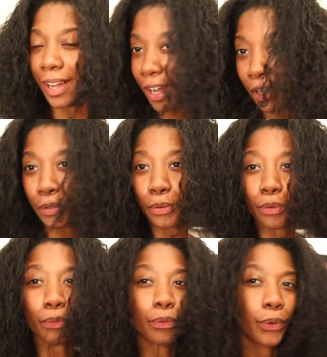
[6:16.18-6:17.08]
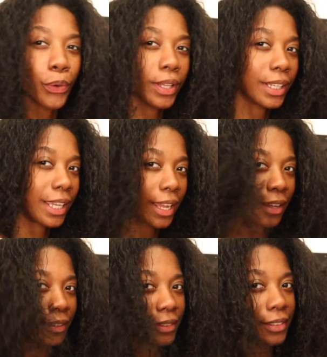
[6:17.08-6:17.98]
Unruly.
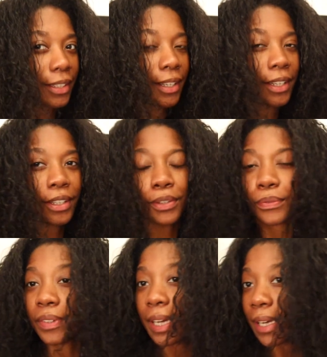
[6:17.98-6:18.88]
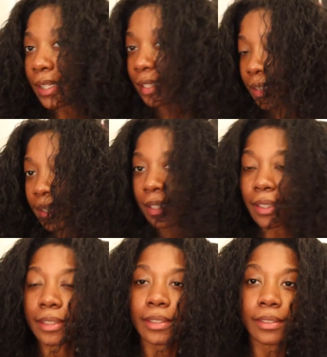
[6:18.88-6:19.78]

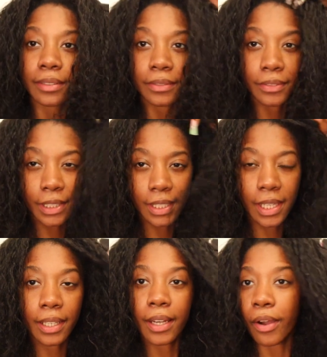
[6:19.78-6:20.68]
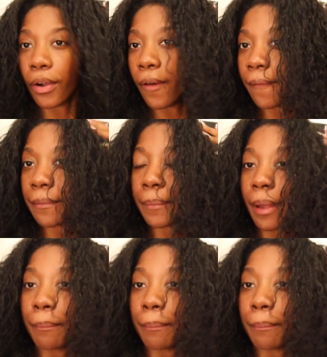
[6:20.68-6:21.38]
Crazy finished taking out all of my